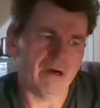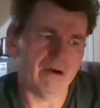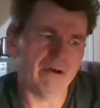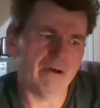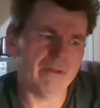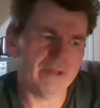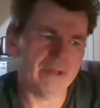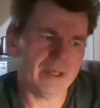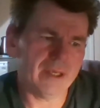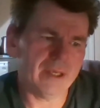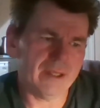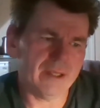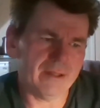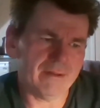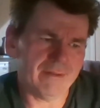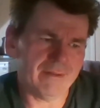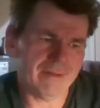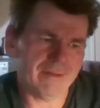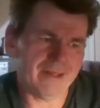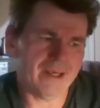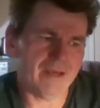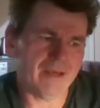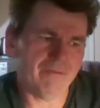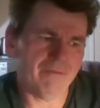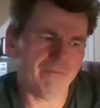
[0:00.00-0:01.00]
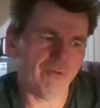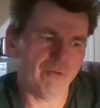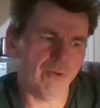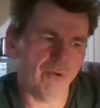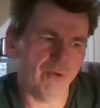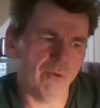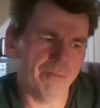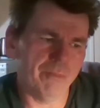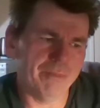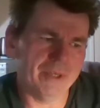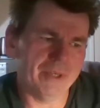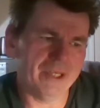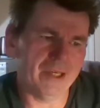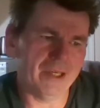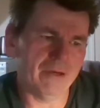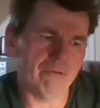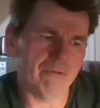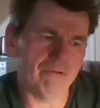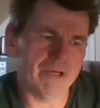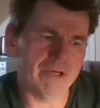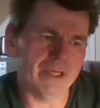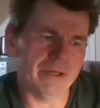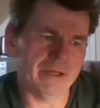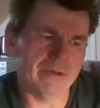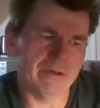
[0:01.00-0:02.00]
are they therefore being
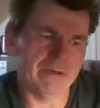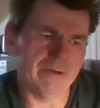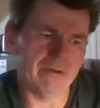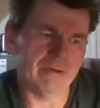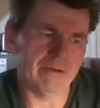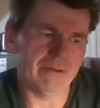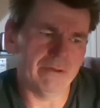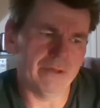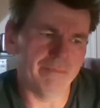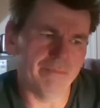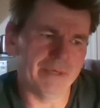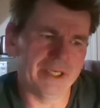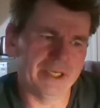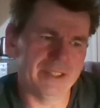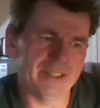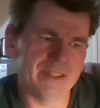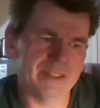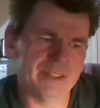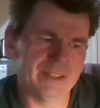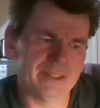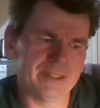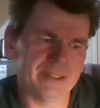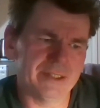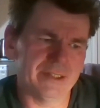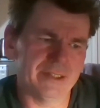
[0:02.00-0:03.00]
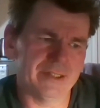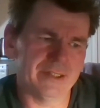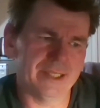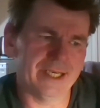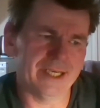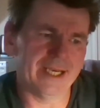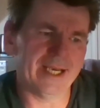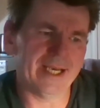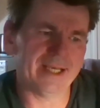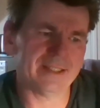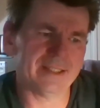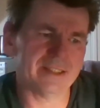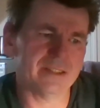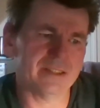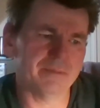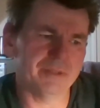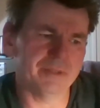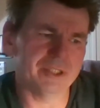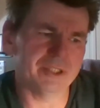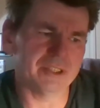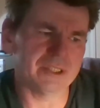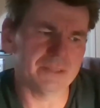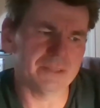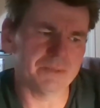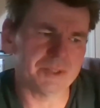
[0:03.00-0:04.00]
written on the basis that there has to
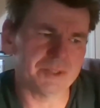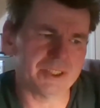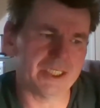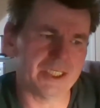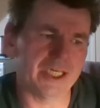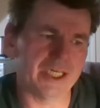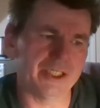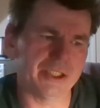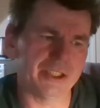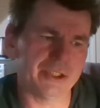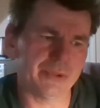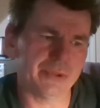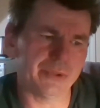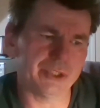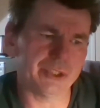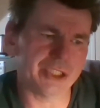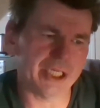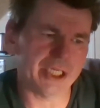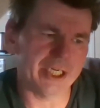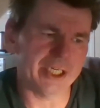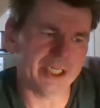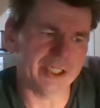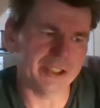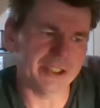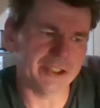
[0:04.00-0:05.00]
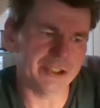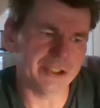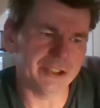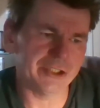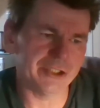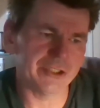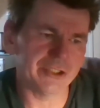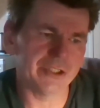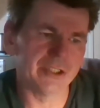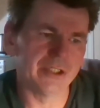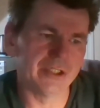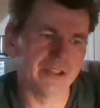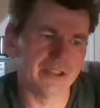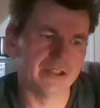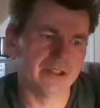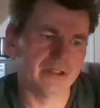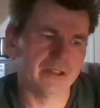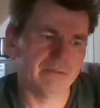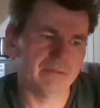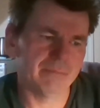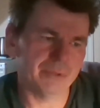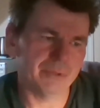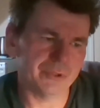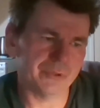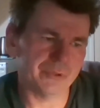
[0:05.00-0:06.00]
be a substantial change
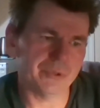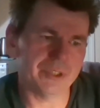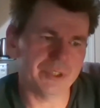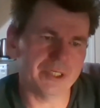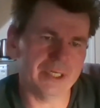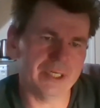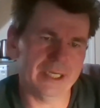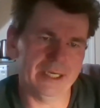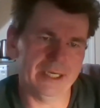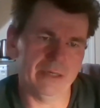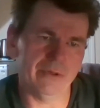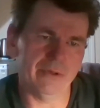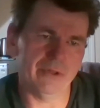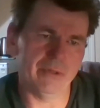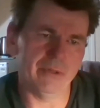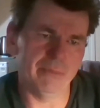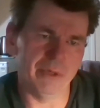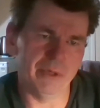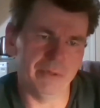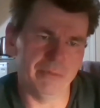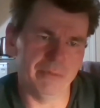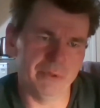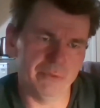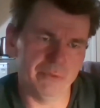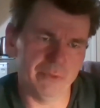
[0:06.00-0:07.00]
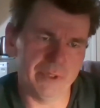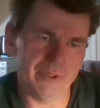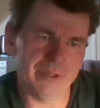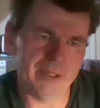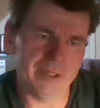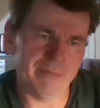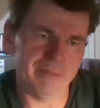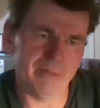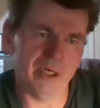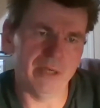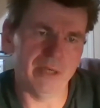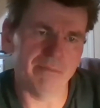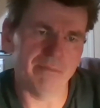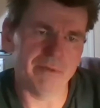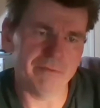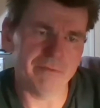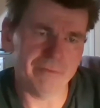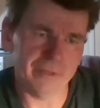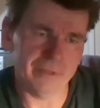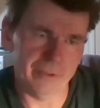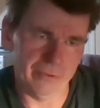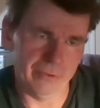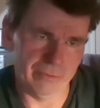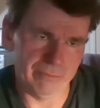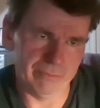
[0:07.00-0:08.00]
between now and the moment when they might be
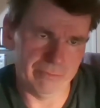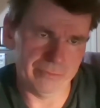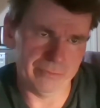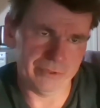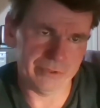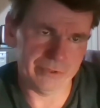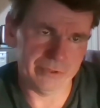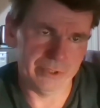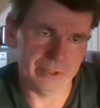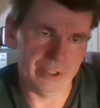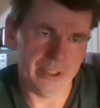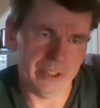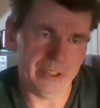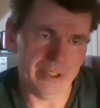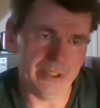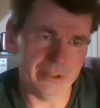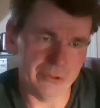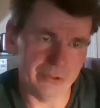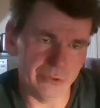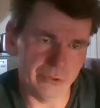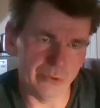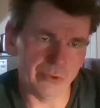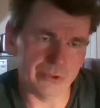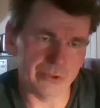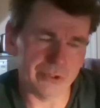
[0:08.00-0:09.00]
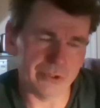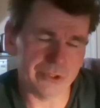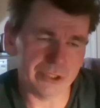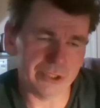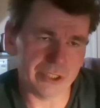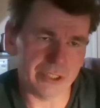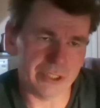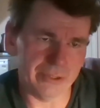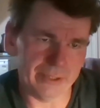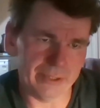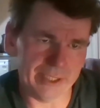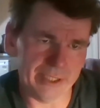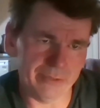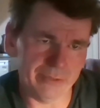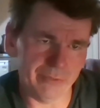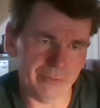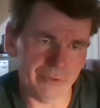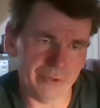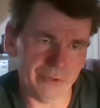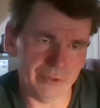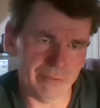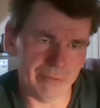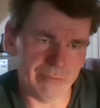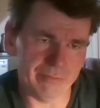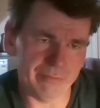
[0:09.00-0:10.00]
filmed in order to go ahead
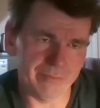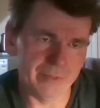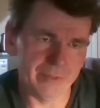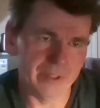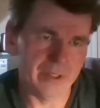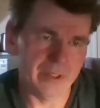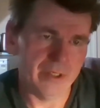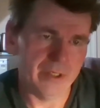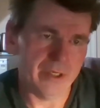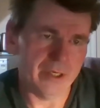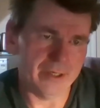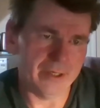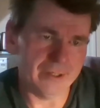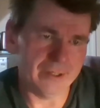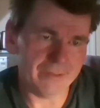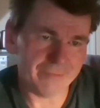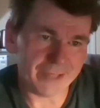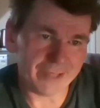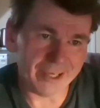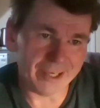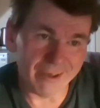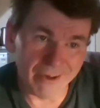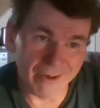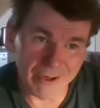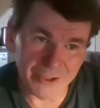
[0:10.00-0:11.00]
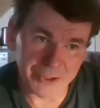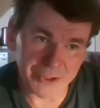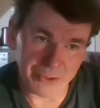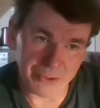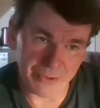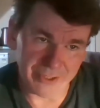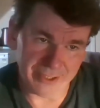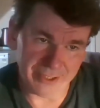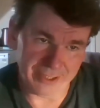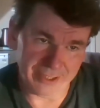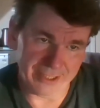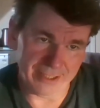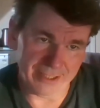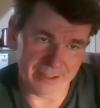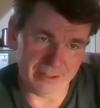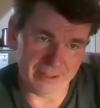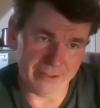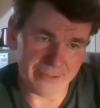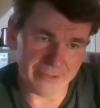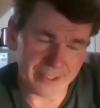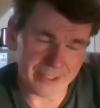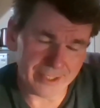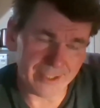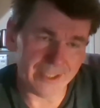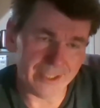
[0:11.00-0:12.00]
with them? If they are doing that,
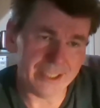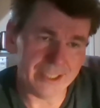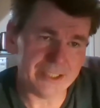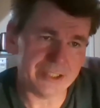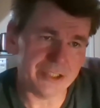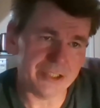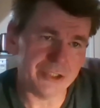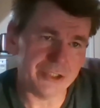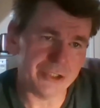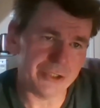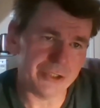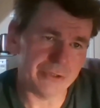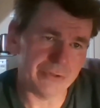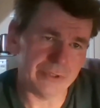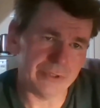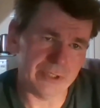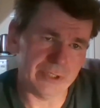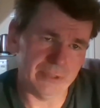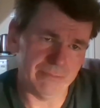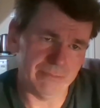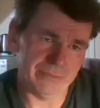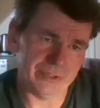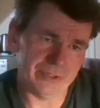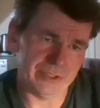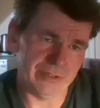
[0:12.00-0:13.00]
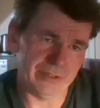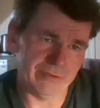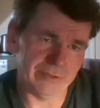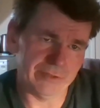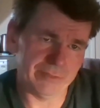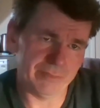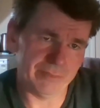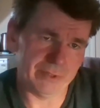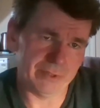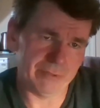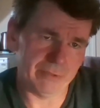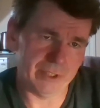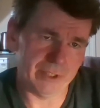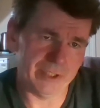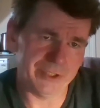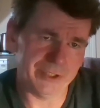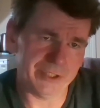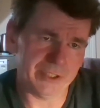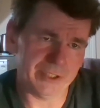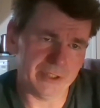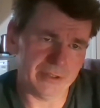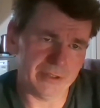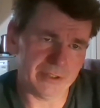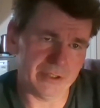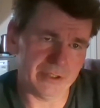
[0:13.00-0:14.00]
are they at least ensuring themselves by
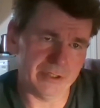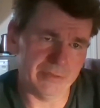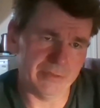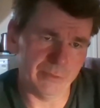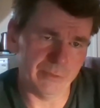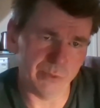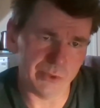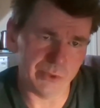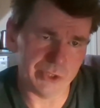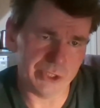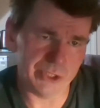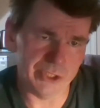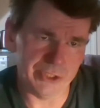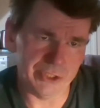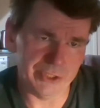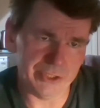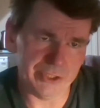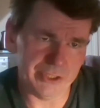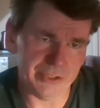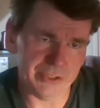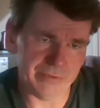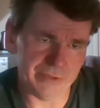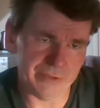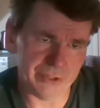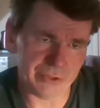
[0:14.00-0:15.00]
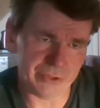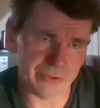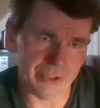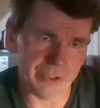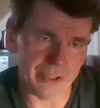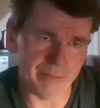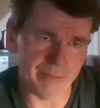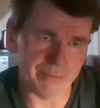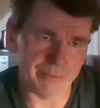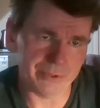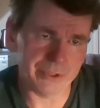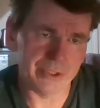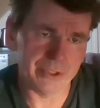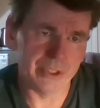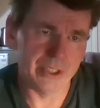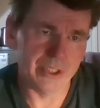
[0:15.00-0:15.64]
writing a kind of alternative script